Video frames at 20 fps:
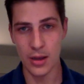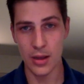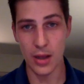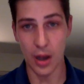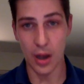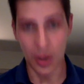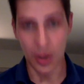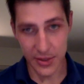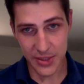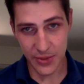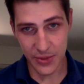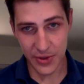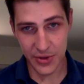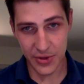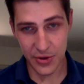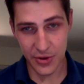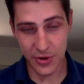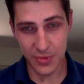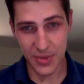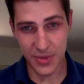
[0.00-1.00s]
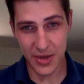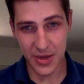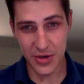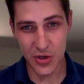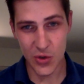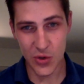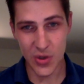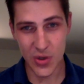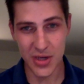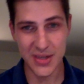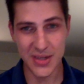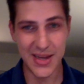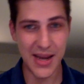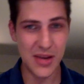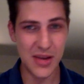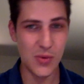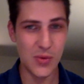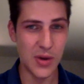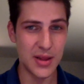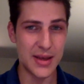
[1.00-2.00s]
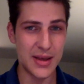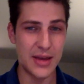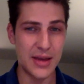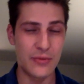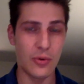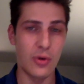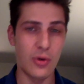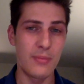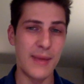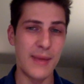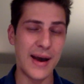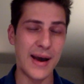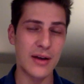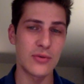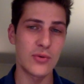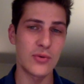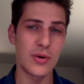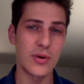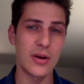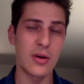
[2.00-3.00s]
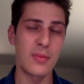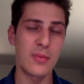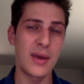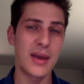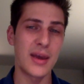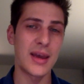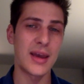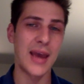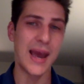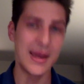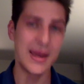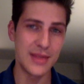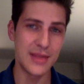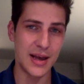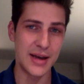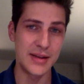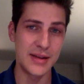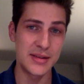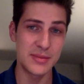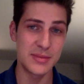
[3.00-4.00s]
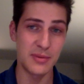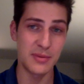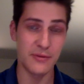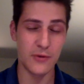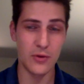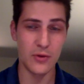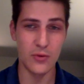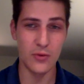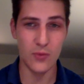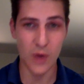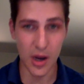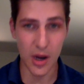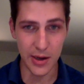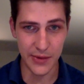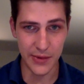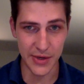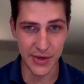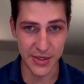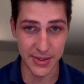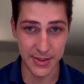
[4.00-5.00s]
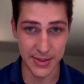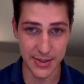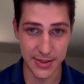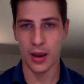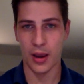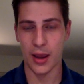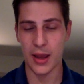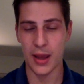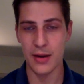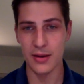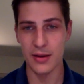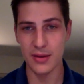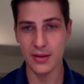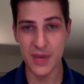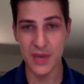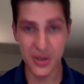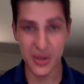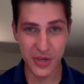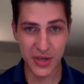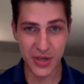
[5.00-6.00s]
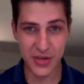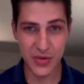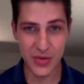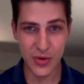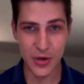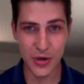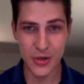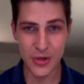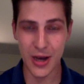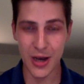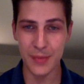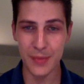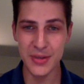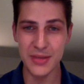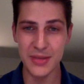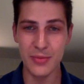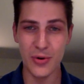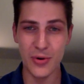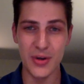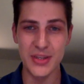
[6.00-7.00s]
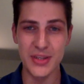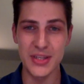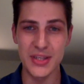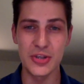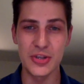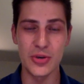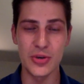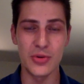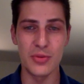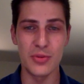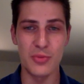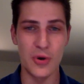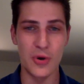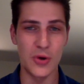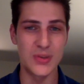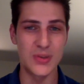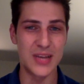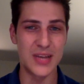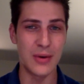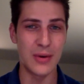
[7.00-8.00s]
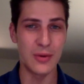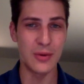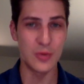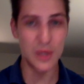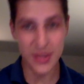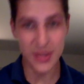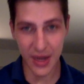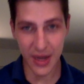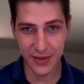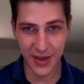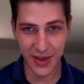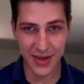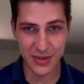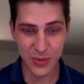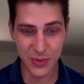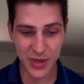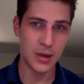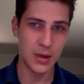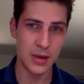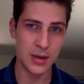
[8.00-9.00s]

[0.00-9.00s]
Also on the European Tour, Danny Willett and Rory McIlroy are making headlines, but for the wrong reasons. And on the PGA Tour, Tom and Morrissey showed the pros how it was done last week,